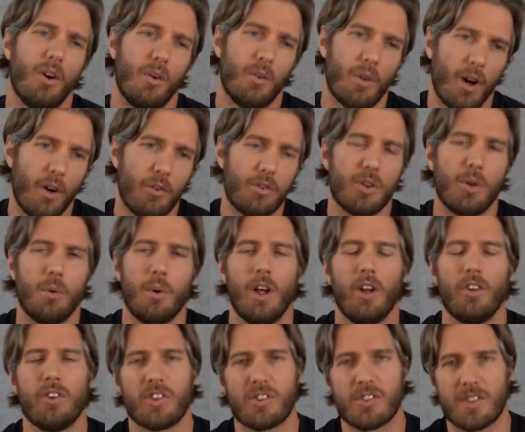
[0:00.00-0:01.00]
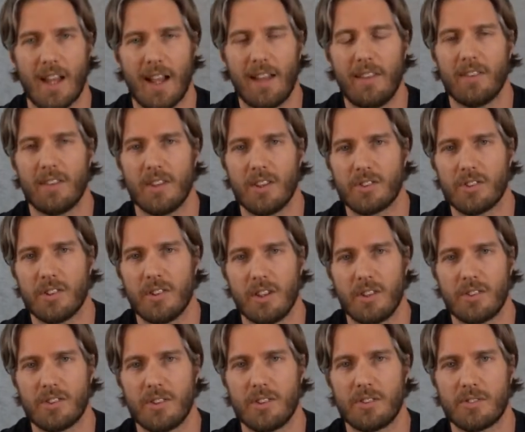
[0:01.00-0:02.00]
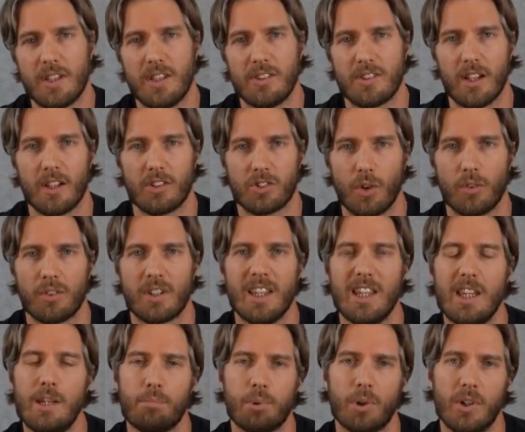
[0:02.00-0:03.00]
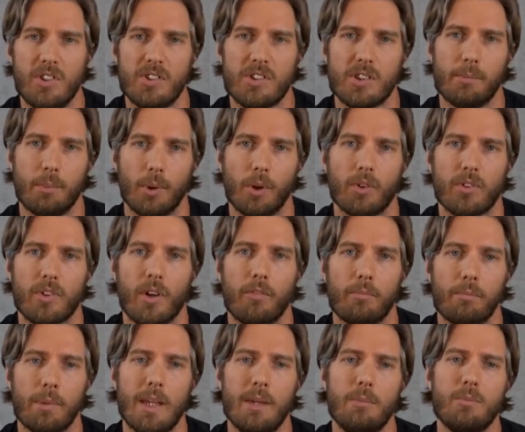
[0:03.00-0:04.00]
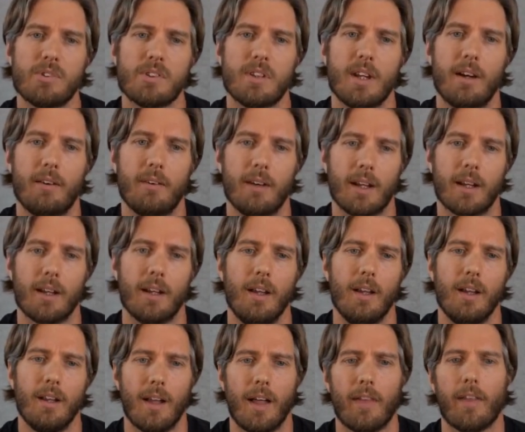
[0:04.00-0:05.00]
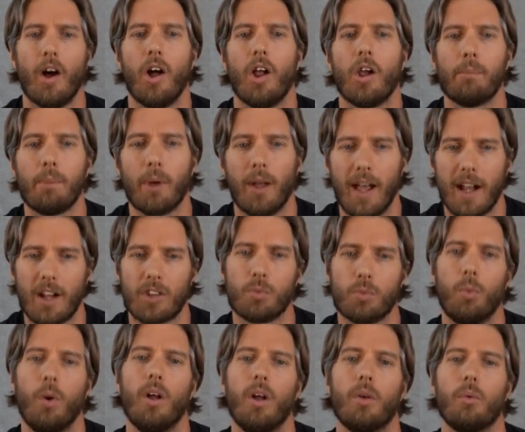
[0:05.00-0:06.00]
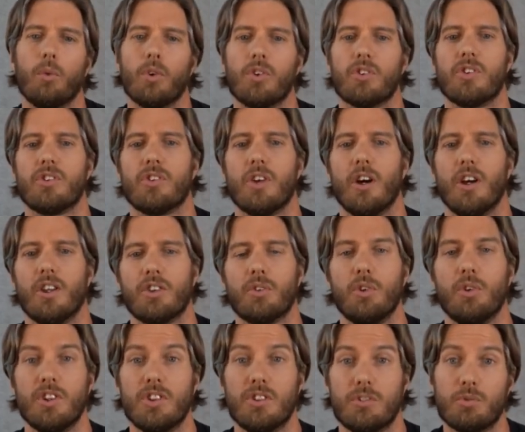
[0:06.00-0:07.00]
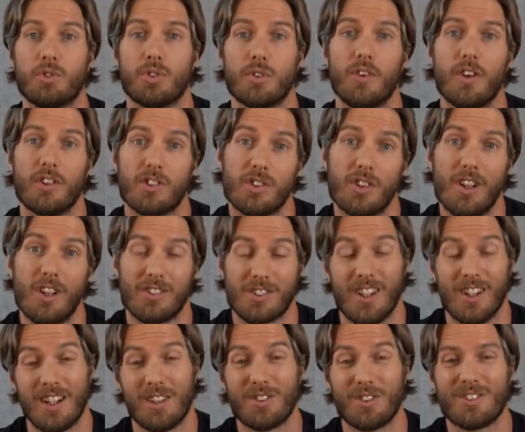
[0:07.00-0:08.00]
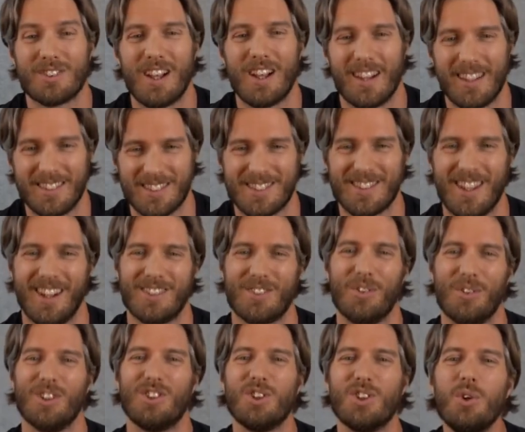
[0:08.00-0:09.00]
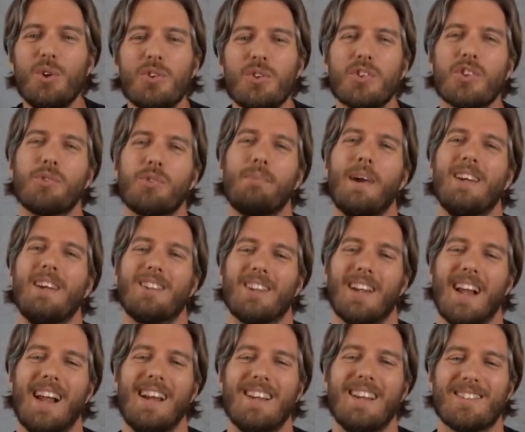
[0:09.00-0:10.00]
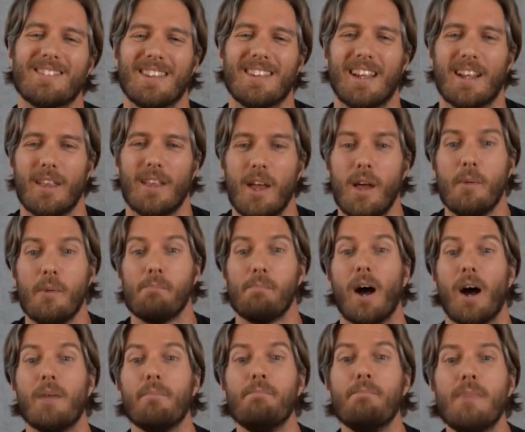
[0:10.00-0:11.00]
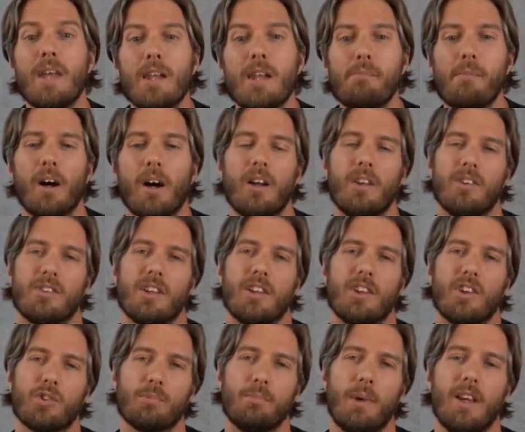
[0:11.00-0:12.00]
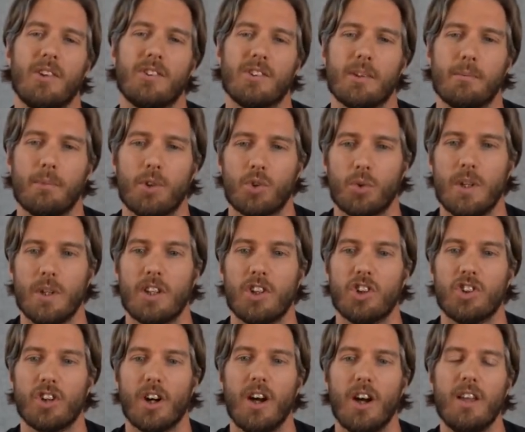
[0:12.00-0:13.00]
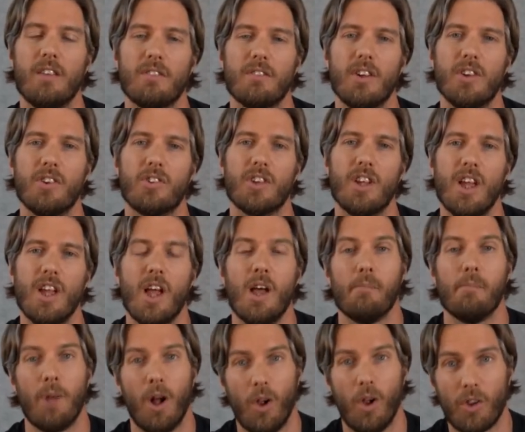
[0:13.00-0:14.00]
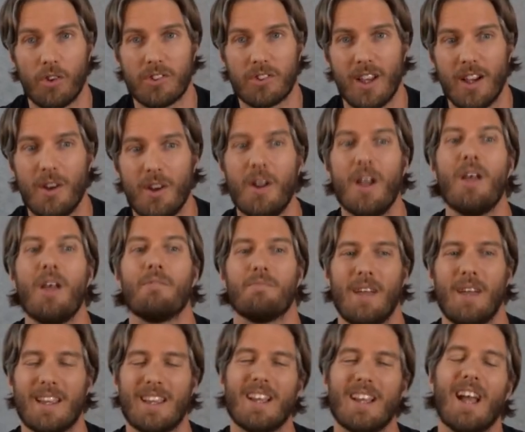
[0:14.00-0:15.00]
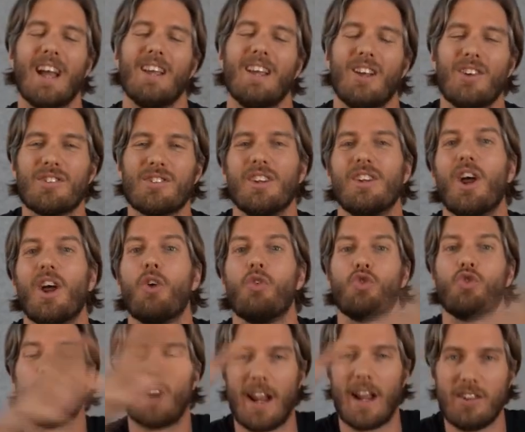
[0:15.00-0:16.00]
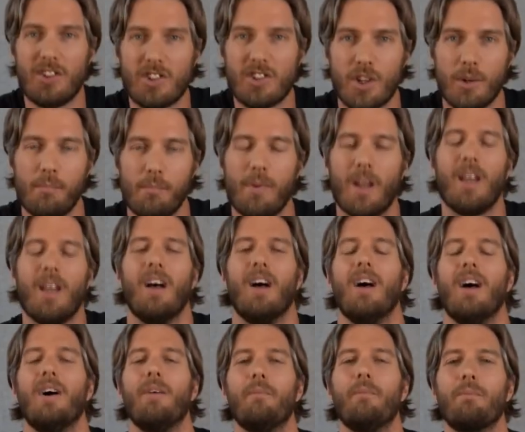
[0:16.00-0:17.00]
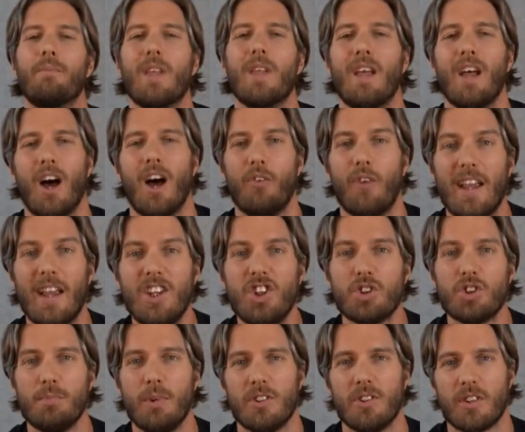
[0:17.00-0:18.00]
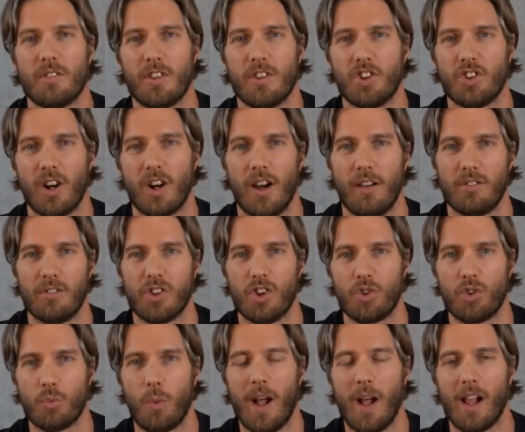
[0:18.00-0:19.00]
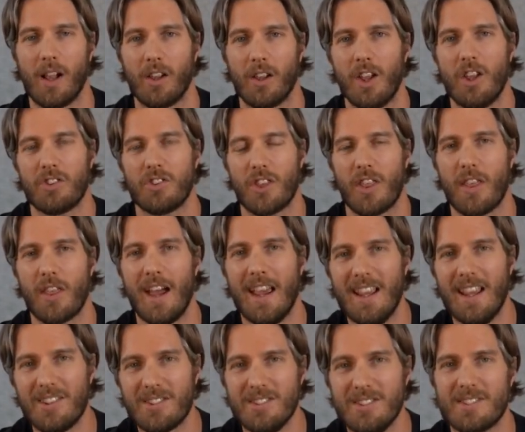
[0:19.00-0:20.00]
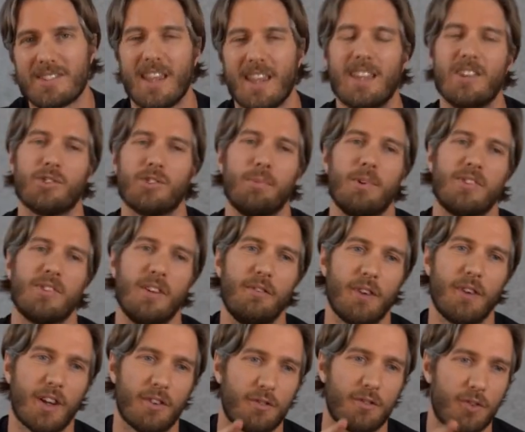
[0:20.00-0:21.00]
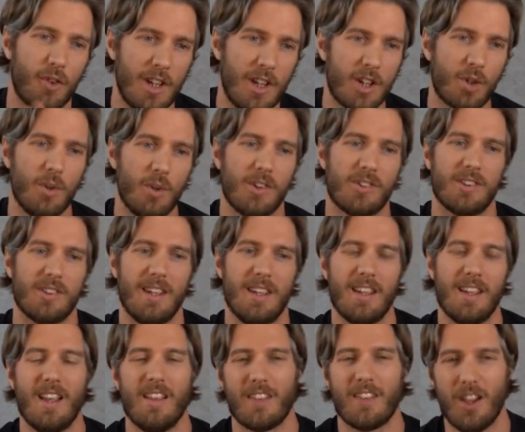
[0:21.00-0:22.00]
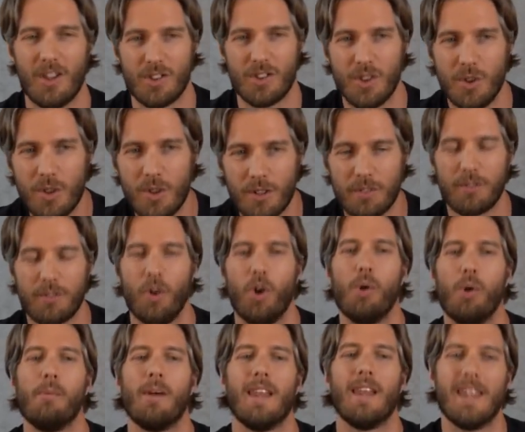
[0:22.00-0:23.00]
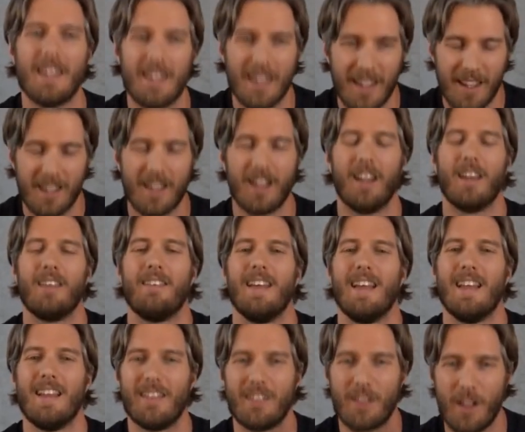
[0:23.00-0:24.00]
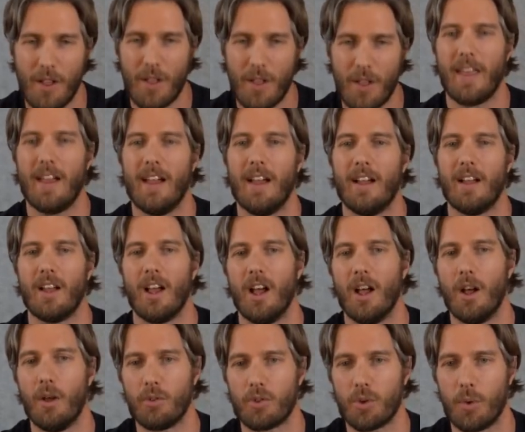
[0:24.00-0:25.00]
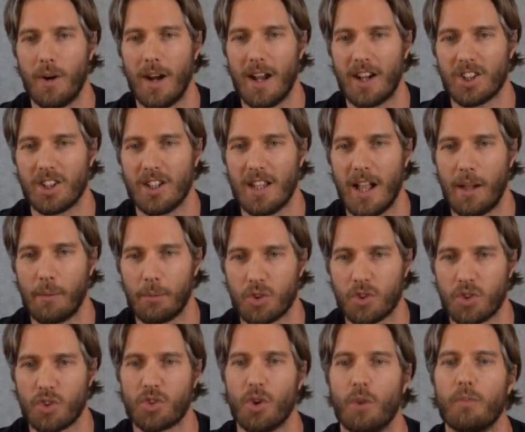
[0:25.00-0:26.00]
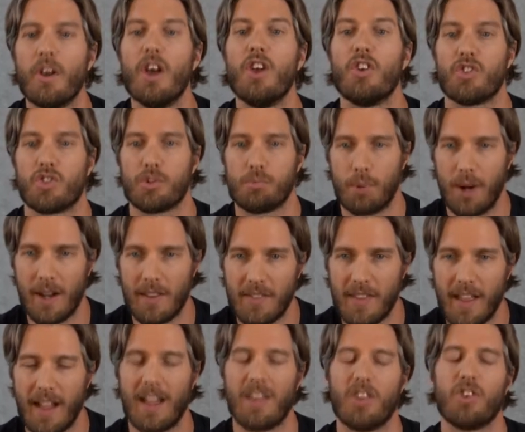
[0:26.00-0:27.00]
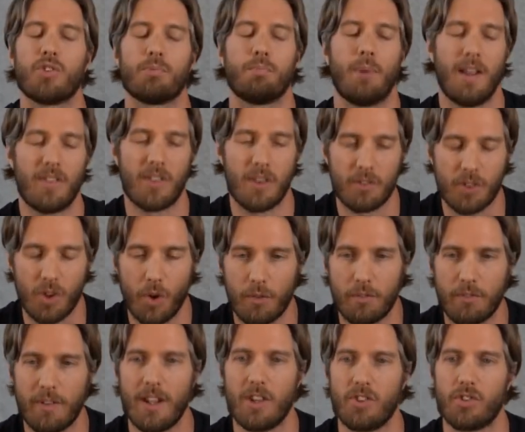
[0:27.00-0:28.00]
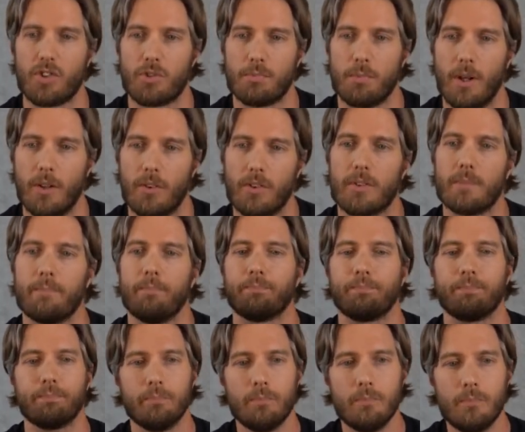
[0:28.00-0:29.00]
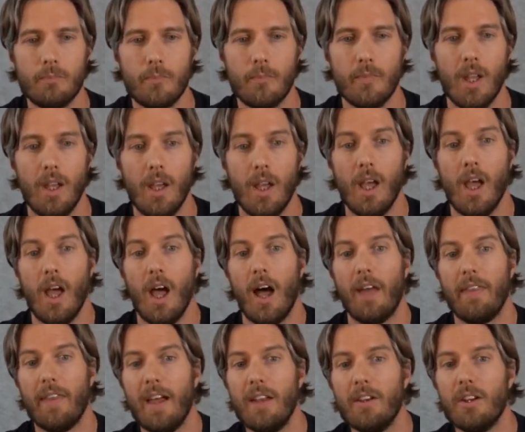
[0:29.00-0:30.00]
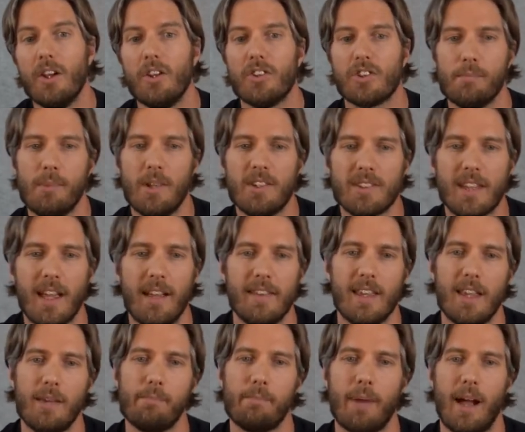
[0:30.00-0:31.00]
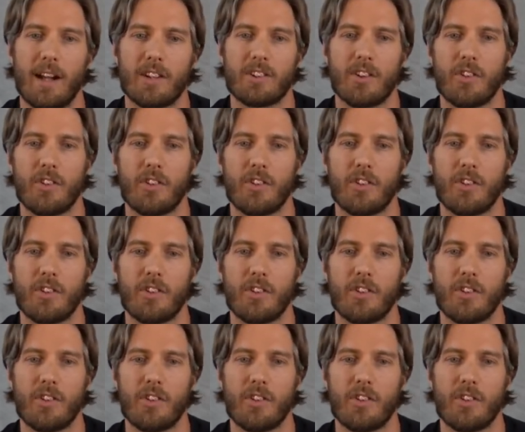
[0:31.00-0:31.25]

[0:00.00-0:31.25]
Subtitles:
obviously, we understand this, and these are sort of key principles of beam steering. Now, the Holoplot X1 was designed to certainly designed to reduce the spatial aliasing by minimizing the spacing between the drivers, but also making a pseudo-random arrangement of the drives as well, so there isn't a specific frequency that is uniformly kind of hit there. So we're actually able to sort of spread that and spread the sort of phase response. And then to mitigate the impact of